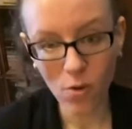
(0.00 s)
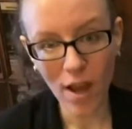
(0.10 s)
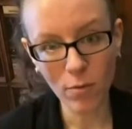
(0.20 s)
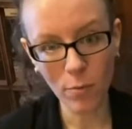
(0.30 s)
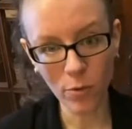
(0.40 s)
I
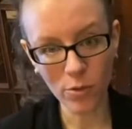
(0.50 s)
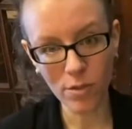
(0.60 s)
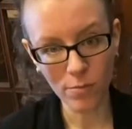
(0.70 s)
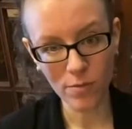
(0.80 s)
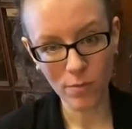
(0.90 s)
will pull
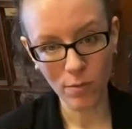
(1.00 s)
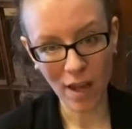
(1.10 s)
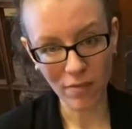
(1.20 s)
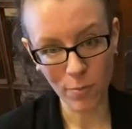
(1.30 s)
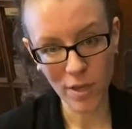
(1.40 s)
some
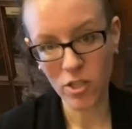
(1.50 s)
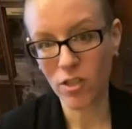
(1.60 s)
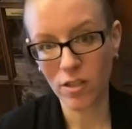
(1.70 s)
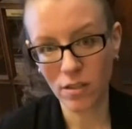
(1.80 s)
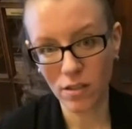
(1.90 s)

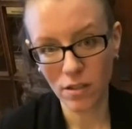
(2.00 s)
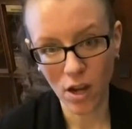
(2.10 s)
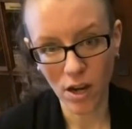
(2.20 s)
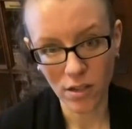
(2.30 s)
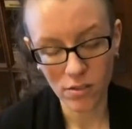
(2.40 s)
affirmation
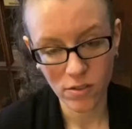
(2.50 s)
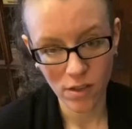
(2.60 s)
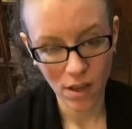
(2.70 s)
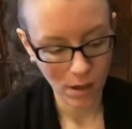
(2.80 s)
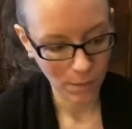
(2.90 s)
cards.
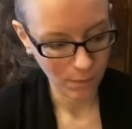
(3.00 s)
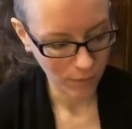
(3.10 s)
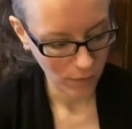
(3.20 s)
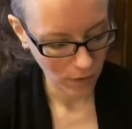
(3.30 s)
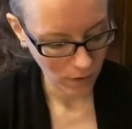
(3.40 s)

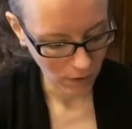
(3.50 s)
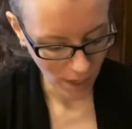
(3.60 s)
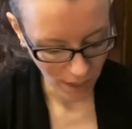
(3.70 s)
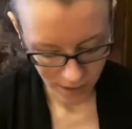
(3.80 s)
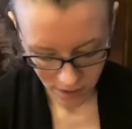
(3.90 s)
I
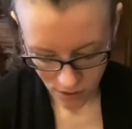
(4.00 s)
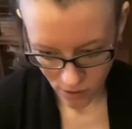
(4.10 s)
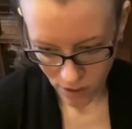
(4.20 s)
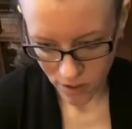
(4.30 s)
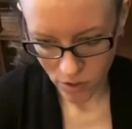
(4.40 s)
like to do
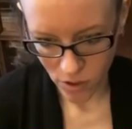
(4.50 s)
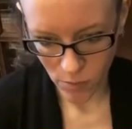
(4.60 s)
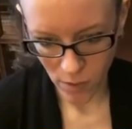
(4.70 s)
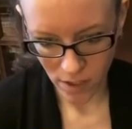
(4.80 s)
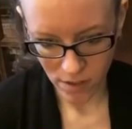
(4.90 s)
this just
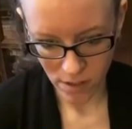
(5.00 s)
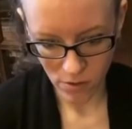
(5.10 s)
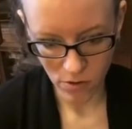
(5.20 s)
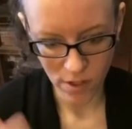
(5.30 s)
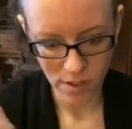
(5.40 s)
because these
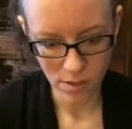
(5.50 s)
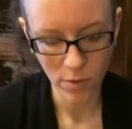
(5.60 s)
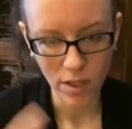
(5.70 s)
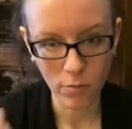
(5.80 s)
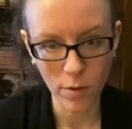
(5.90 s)
are things that we
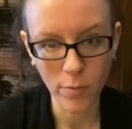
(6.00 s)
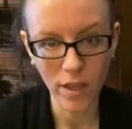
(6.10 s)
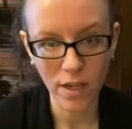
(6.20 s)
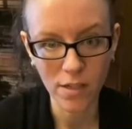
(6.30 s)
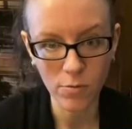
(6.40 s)
can
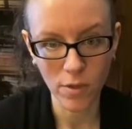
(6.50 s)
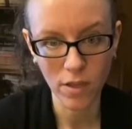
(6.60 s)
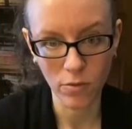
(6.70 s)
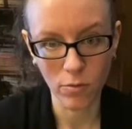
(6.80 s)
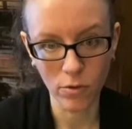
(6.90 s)
repeat as we
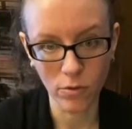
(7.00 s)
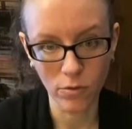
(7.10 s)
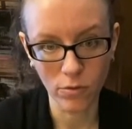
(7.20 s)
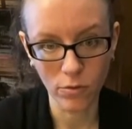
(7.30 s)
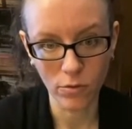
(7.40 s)
get
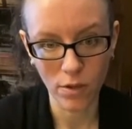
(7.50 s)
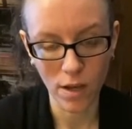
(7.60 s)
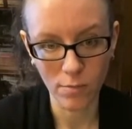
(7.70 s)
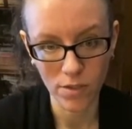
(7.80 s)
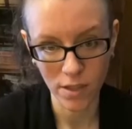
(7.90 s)
through,
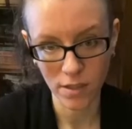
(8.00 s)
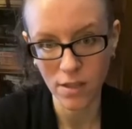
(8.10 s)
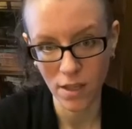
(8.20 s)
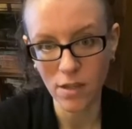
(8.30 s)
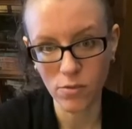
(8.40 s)
to
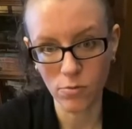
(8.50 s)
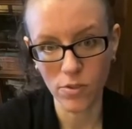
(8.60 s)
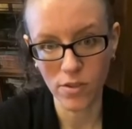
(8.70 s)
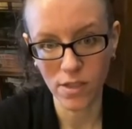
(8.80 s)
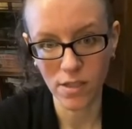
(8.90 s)
get us through the
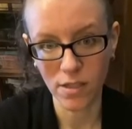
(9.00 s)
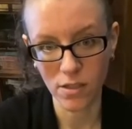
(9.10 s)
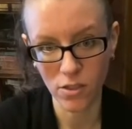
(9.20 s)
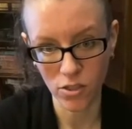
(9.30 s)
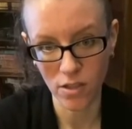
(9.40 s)
season,
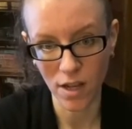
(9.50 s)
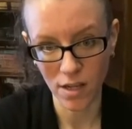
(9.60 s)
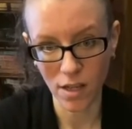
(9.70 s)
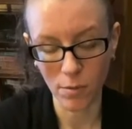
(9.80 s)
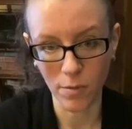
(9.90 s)
to just kind
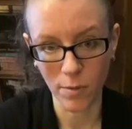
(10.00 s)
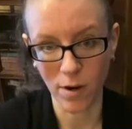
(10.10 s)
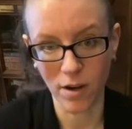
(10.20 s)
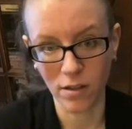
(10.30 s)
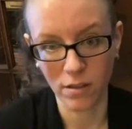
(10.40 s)
of help keep
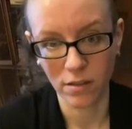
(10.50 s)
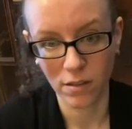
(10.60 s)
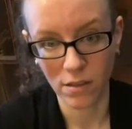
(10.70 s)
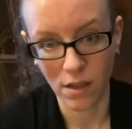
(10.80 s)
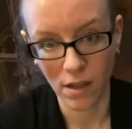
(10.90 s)
our
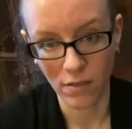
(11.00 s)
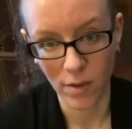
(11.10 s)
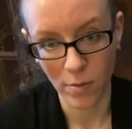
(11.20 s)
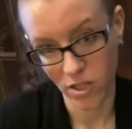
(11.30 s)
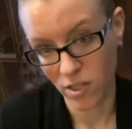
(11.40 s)

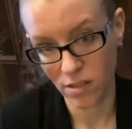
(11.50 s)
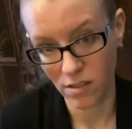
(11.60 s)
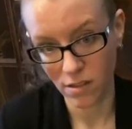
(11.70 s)
vibrations